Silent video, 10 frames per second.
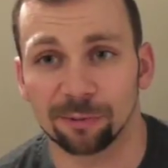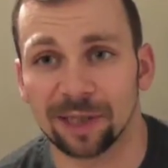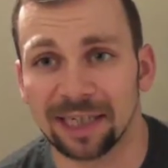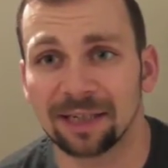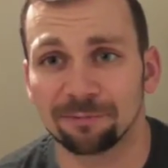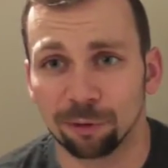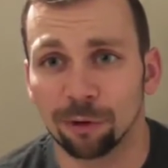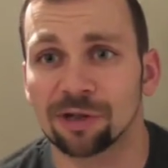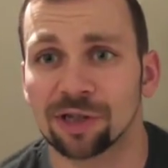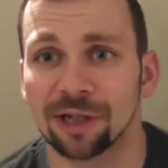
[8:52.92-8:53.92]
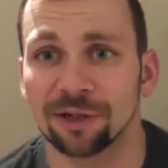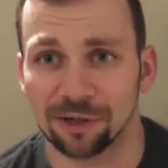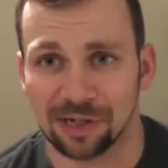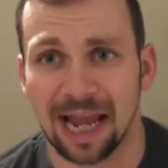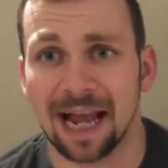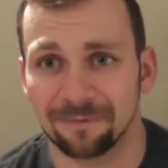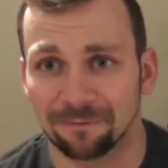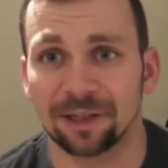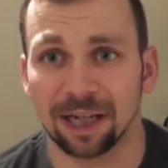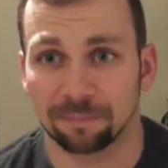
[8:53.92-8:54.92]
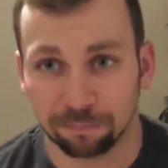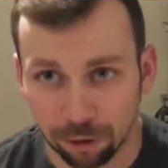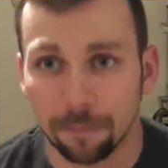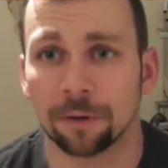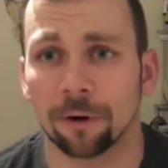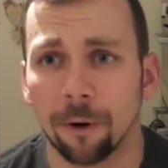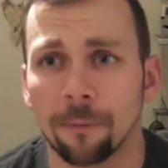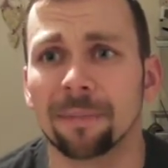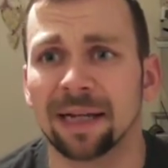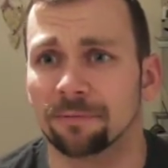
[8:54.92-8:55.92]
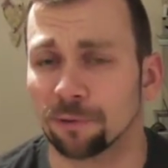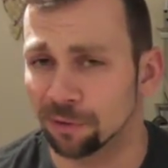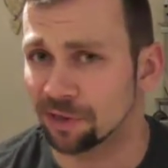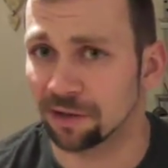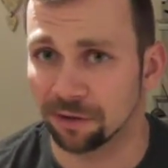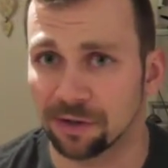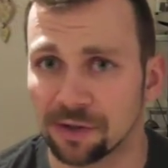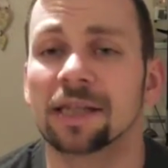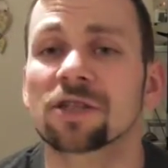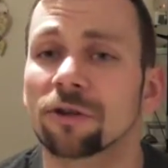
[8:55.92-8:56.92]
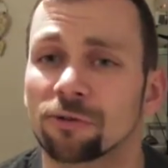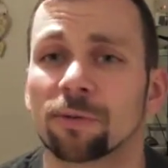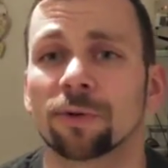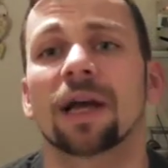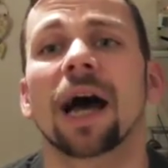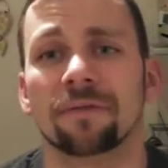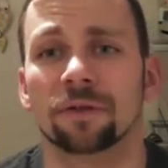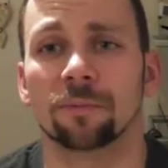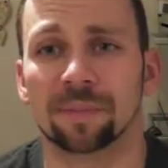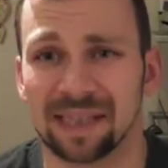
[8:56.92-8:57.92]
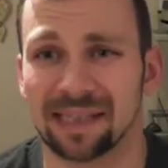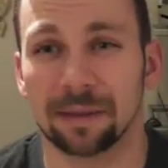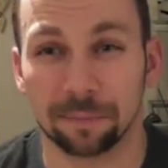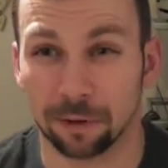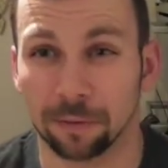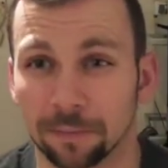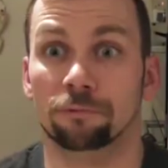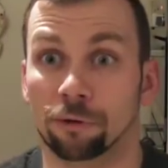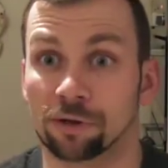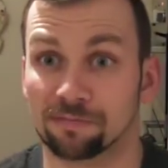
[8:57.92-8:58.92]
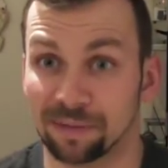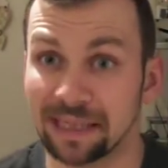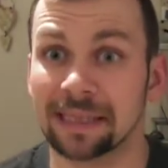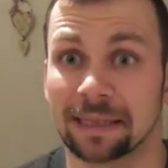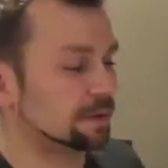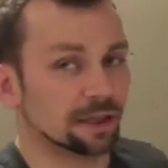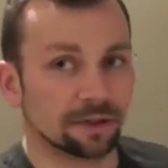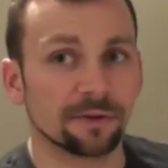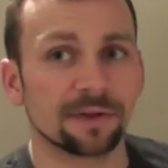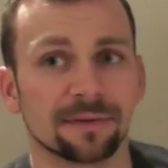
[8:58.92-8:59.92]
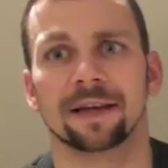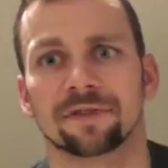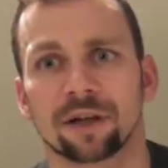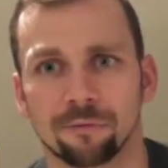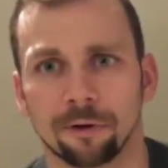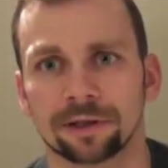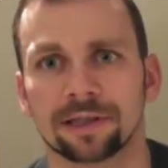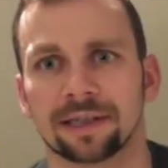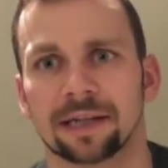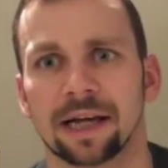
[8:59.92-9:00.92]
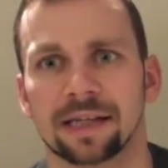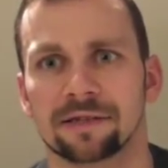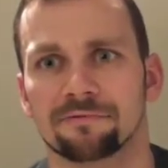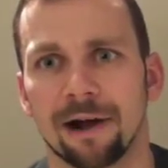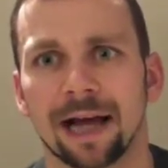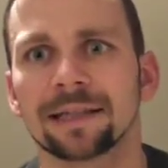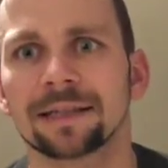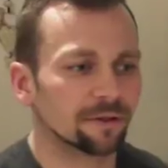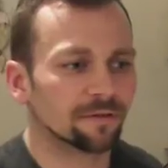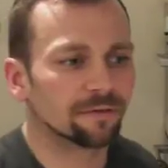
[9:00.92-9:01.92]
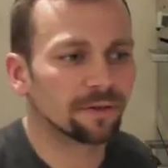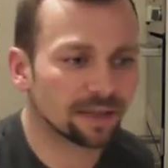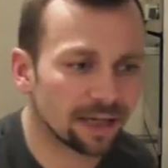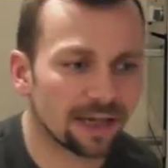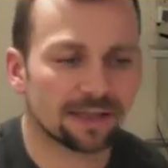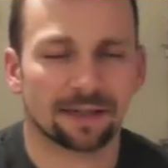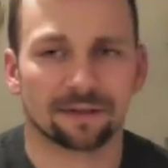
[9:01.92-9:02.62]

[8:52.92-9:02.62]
would eat roast dinners every night, proper homemade roast dinners, this country wouldn't have an obesity problem. Roast meat, potatoes, if the quantity is right, they're fantastic